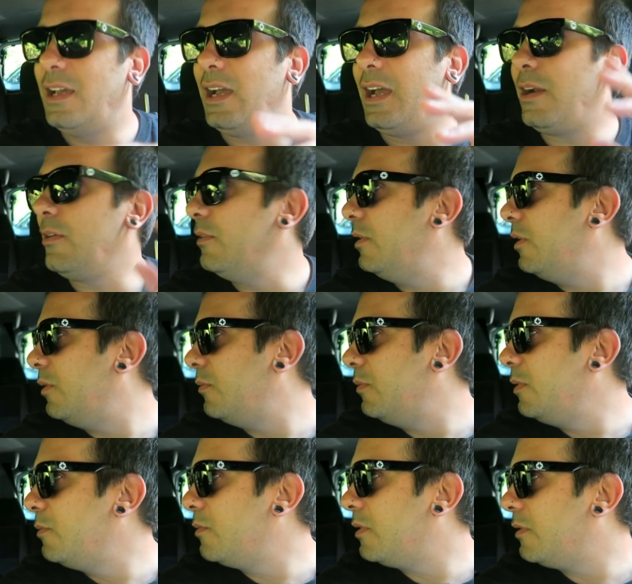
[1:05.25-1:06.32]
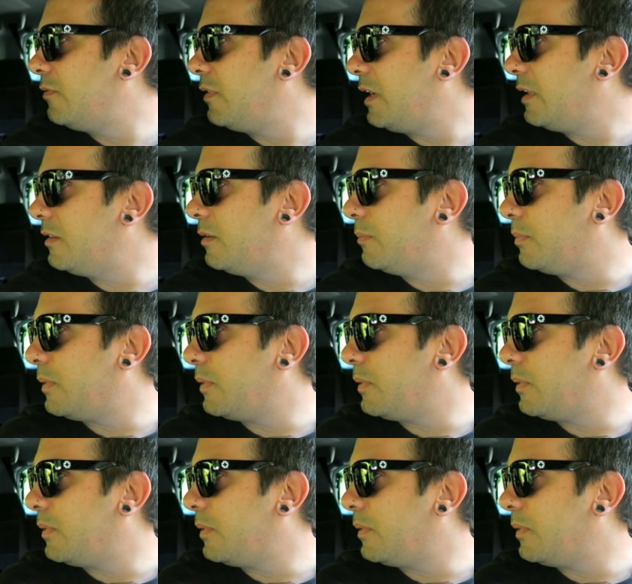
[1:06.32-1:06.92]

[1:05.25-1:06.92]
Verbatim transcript: I don't know, we would have had to